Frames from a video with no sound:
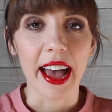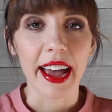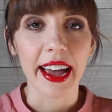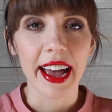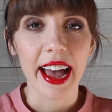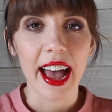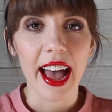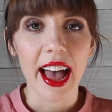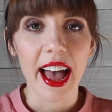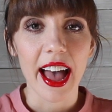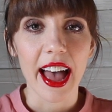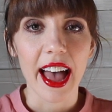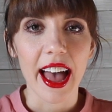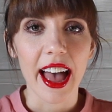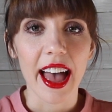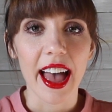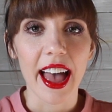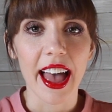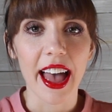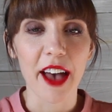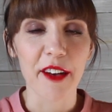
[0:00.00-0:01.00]
I
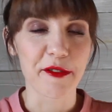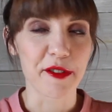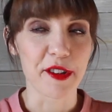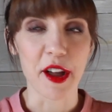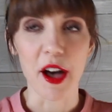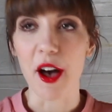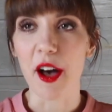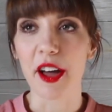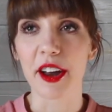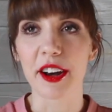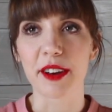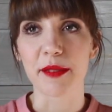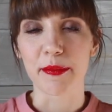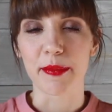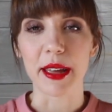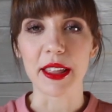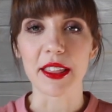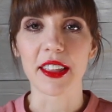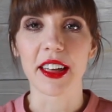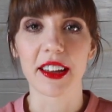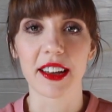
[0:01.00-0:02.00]
have not
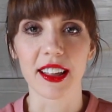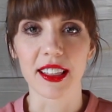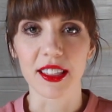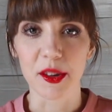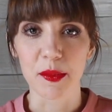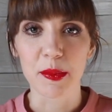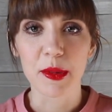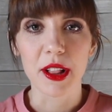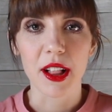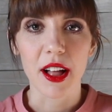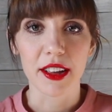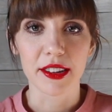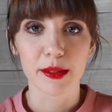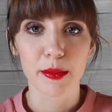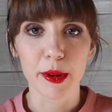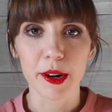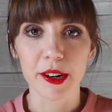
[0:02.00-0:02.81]
been like a lip gloss